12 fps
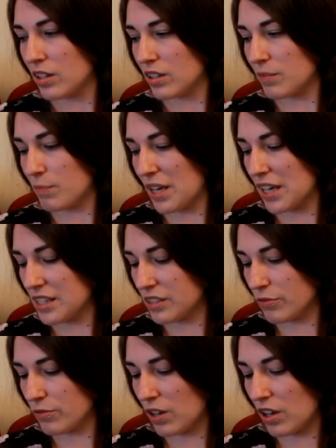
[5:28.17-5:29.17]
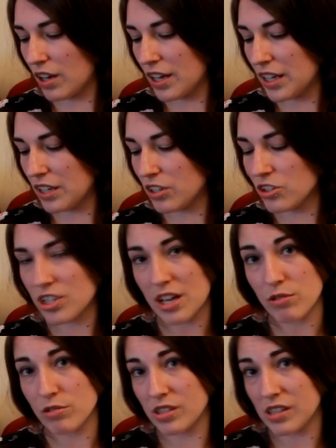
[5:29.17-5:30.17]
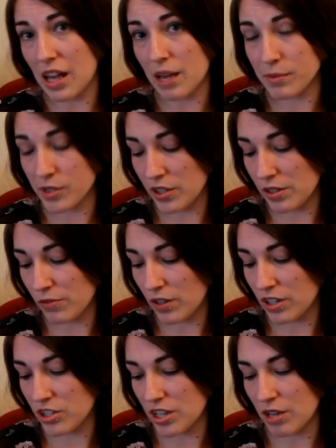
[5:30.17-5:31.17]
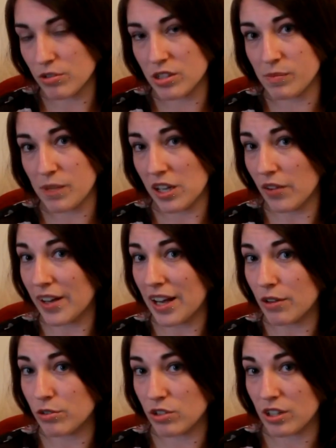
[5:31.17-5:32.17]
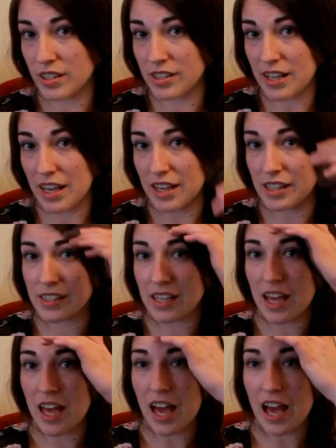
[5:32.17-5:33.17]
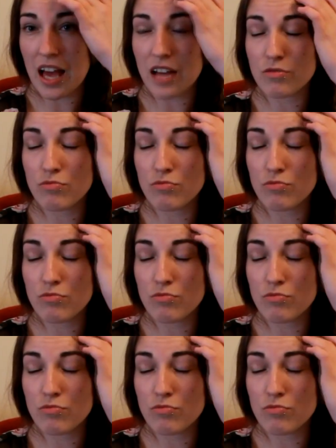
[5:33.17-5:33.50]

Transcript: The piggies are fine. Sheldon's absolutely fine. Sheldon's been going out on nice days and